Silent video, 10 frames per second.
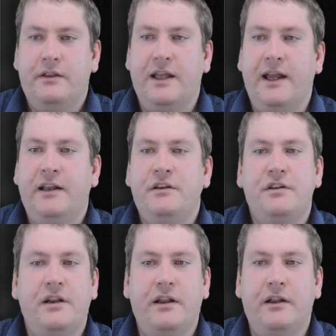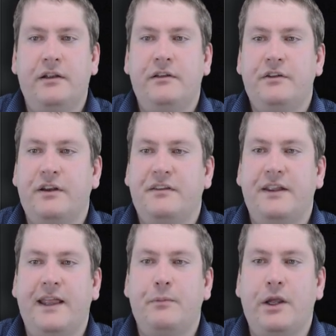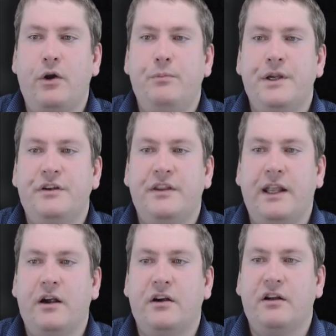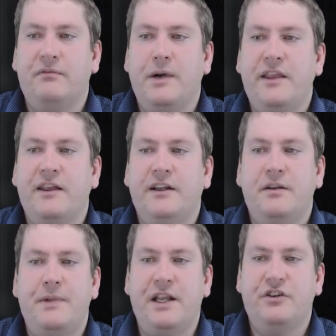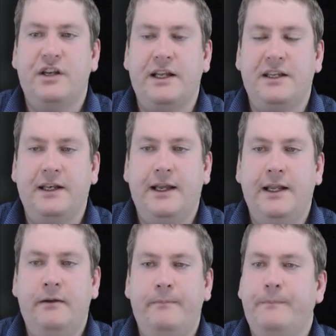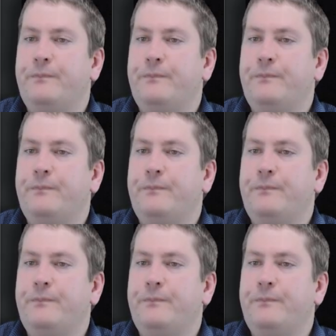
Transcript: That is going to say that we opened The Art of Python to page 99.